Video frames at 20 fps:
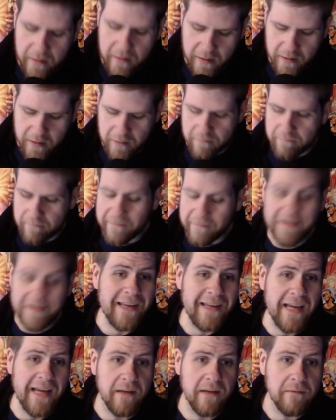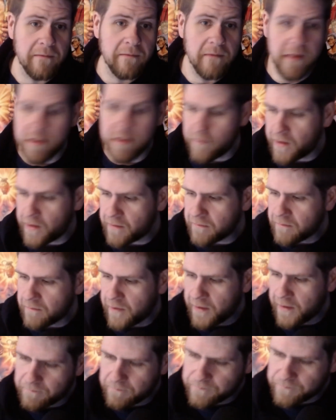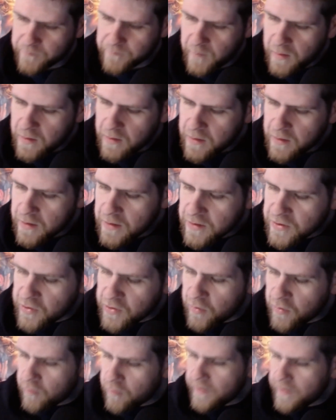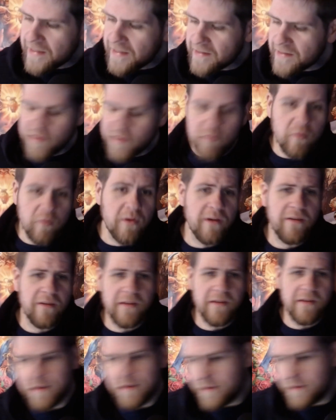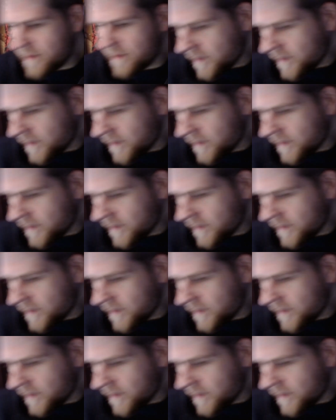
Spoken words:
Not yet, anyway, right? So is it worth it?